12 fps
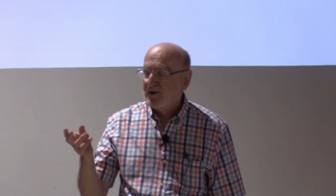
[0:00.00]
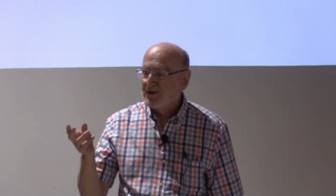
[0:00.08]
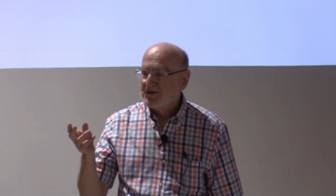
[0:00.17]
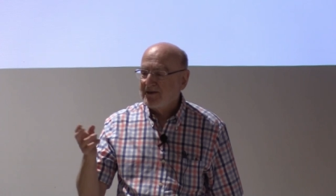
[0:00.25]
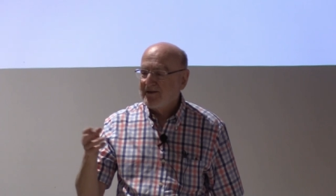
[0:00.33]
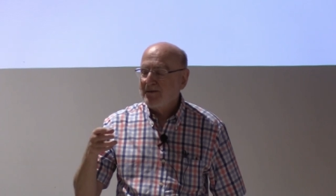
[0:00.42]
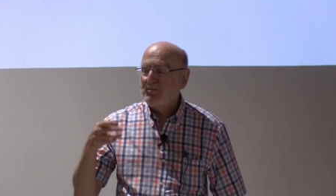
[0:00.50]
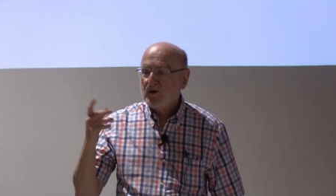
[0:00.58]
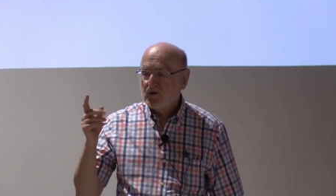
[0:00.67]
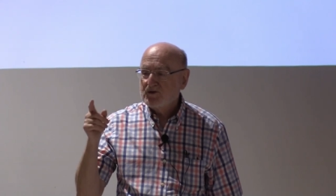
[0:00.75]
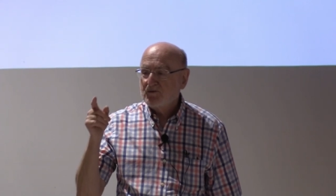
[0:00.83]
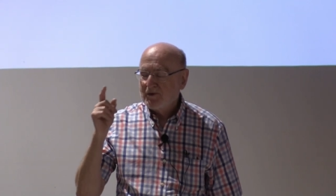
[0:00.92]
models of that
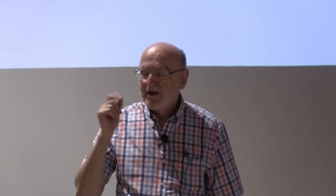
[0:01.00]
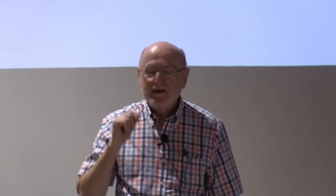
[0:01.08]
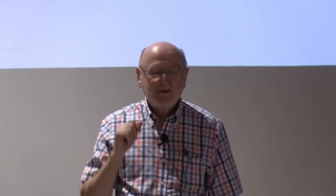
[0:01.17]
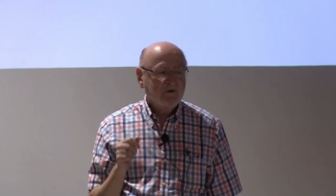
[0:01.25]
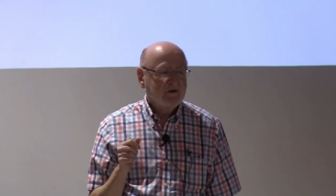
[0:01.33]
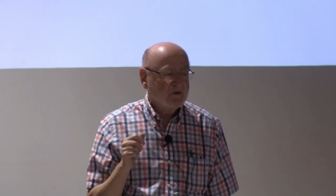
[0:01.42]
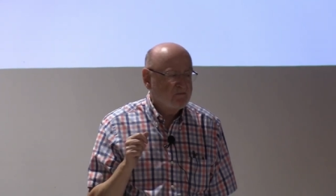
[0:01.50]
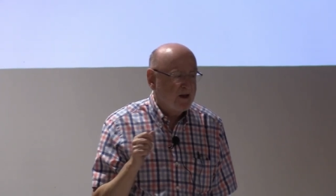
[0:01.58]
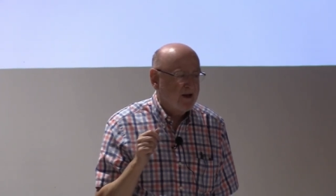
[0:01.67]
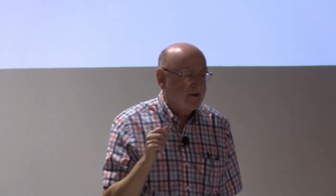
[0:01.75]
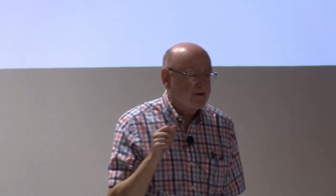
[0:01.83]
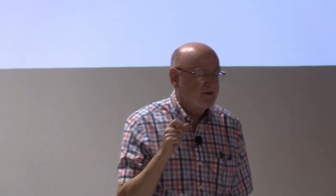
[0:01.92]
because we've
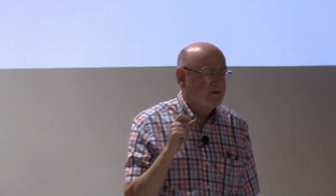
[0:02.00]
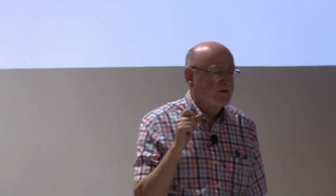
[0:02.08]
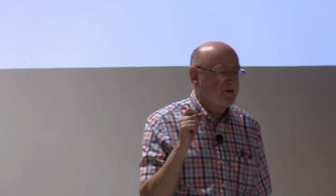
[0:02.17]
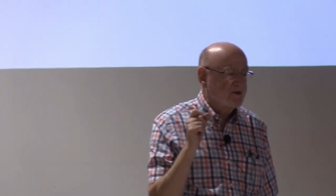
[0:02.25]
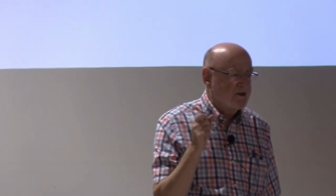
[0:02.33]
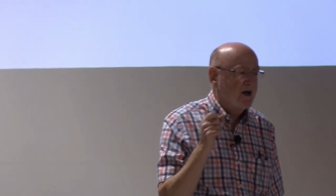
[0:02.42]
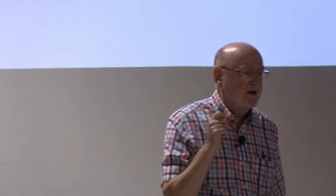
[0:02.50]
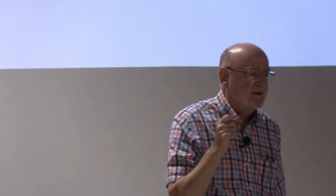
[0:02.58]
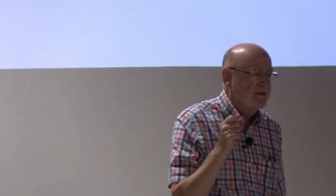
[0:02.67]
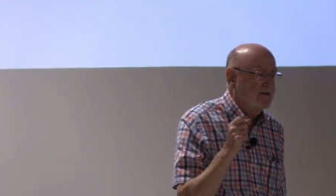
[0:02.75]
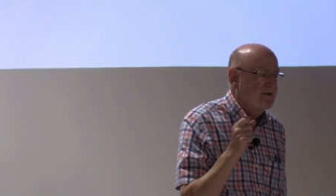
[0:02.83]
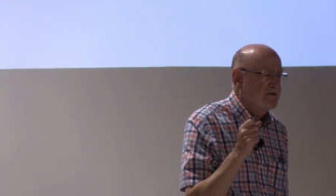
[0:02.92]
applied it to
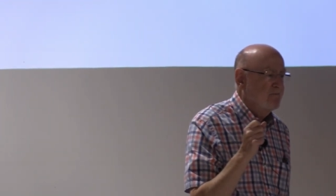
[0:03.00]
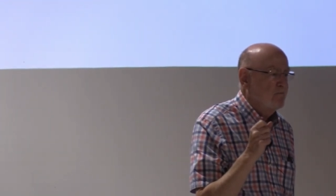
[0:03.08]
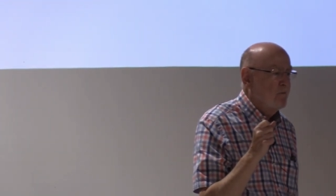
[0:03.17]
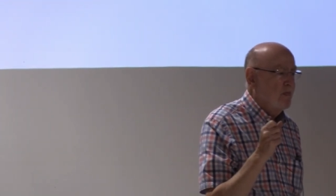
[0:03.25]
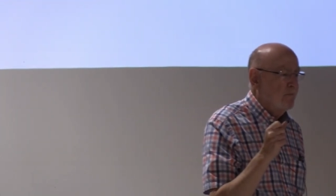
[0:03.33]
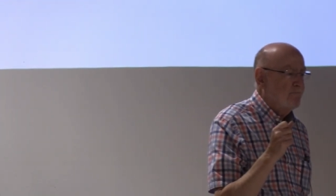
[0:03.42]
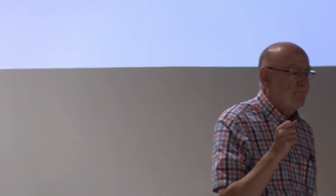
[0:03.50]
designs.